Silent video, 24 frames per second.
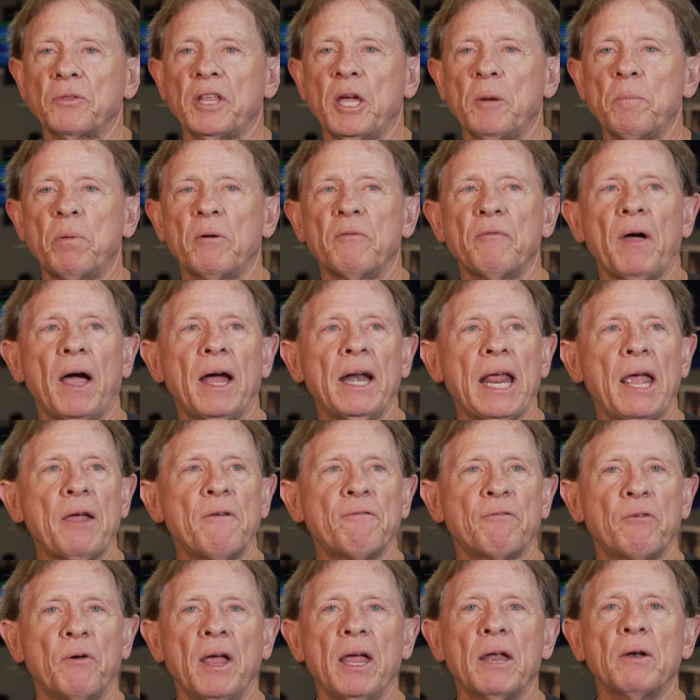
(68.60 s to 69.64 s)
They provide a
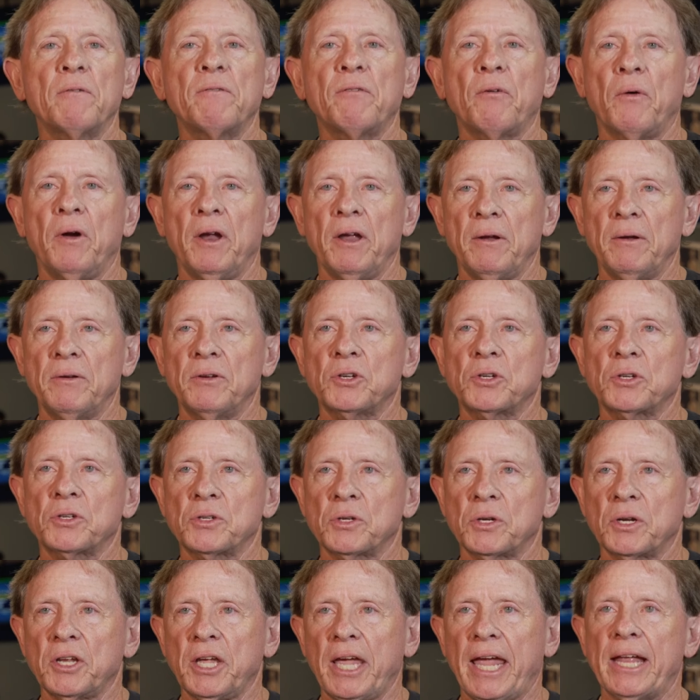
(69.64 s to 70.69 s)
friend for a
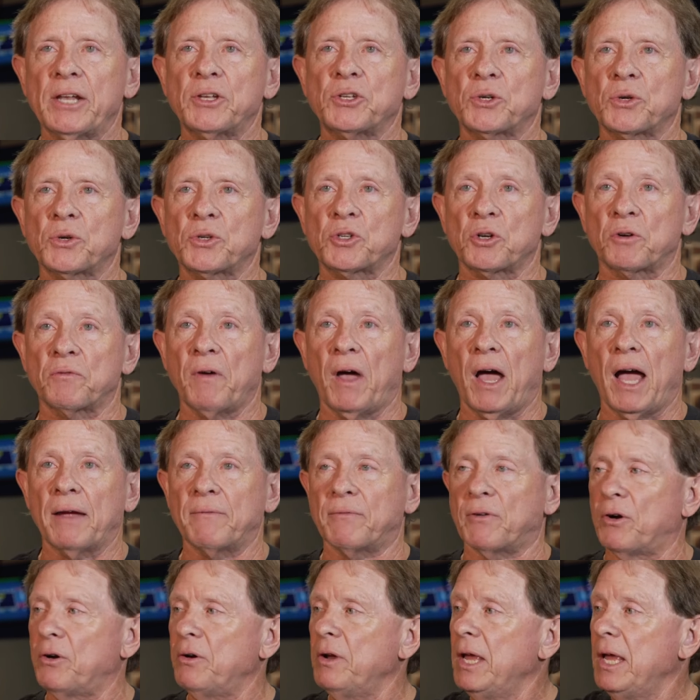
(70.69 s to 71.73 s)
cancer
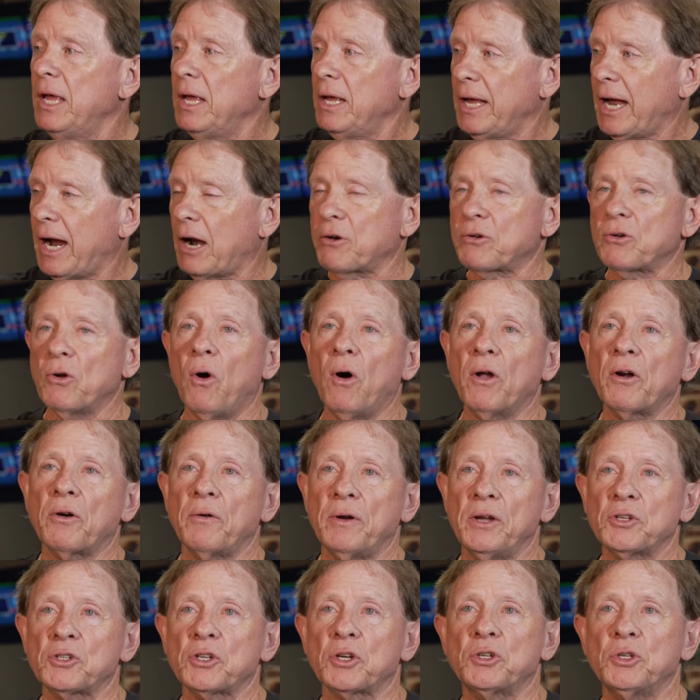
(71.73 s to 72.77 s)
survivor. Our
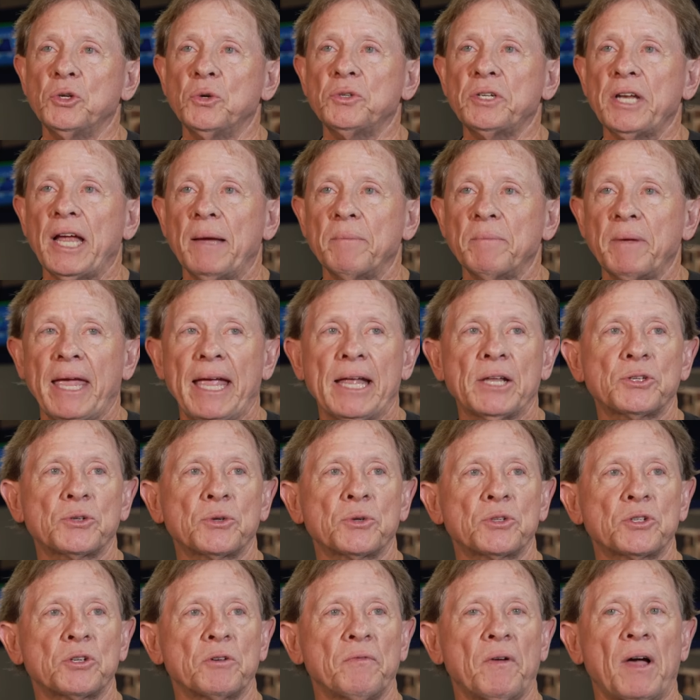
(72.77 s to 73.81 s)
daughter is a two-time
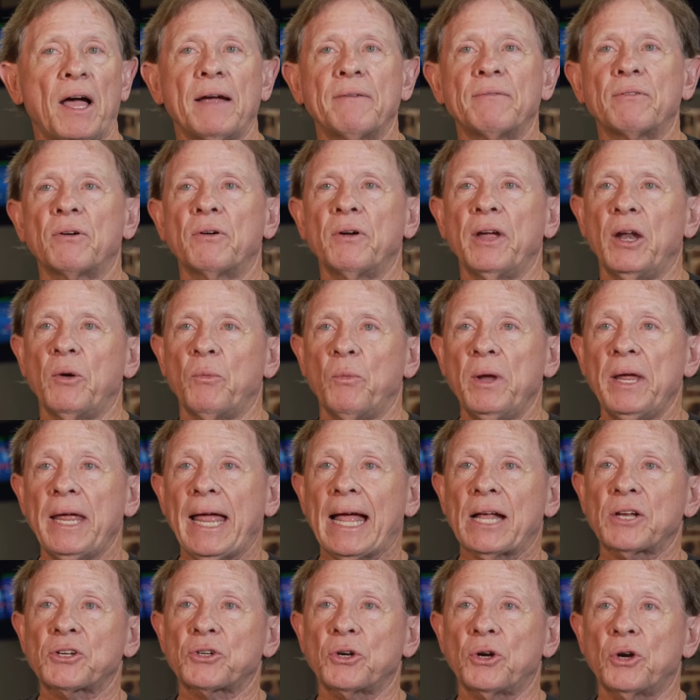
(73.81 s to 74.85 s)
cancer survivor, and we
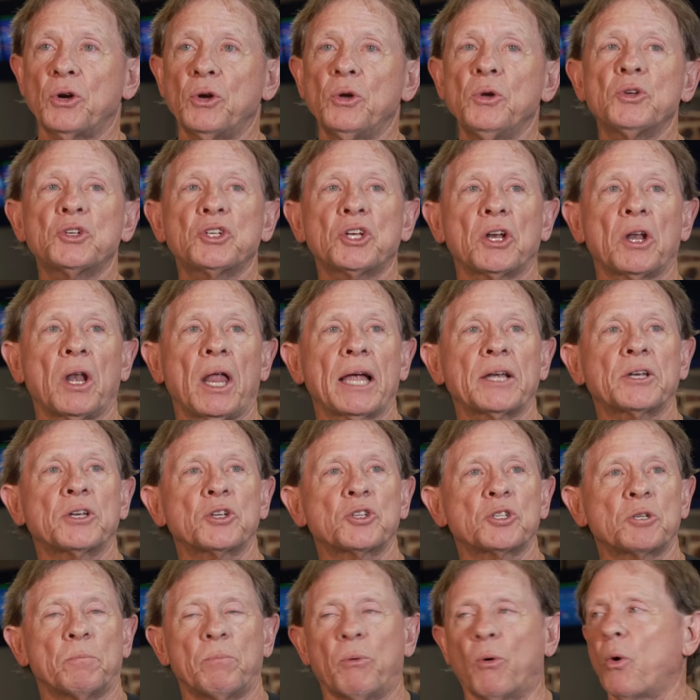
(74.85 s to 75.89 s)
asked her who she'd like
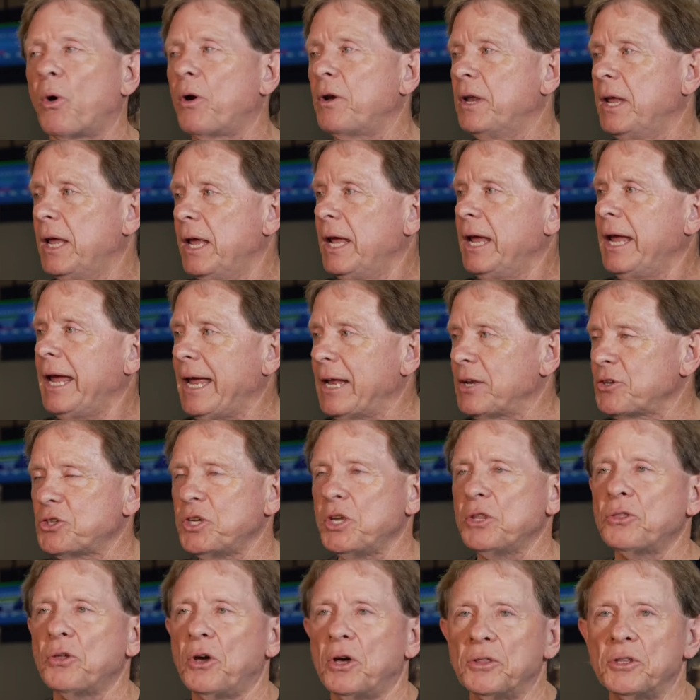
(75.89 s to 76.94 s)
to support, and
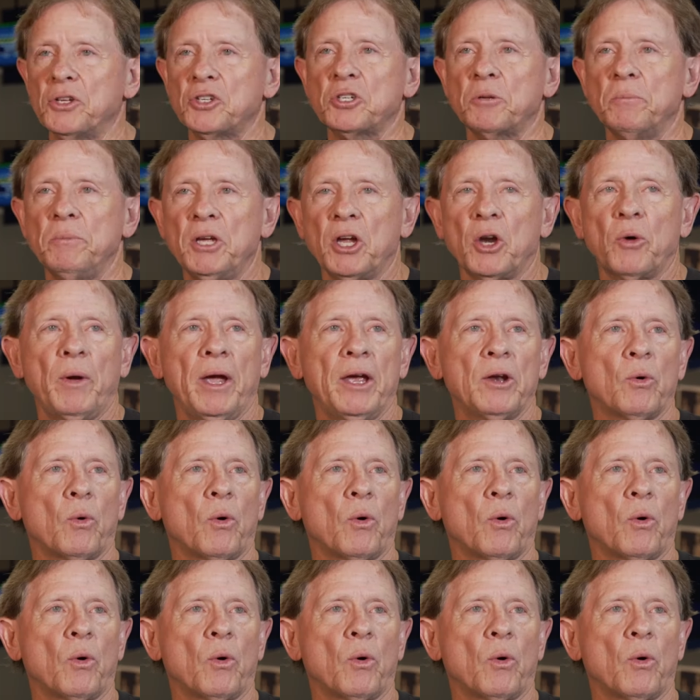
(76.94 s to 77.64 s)
she thought this would be a great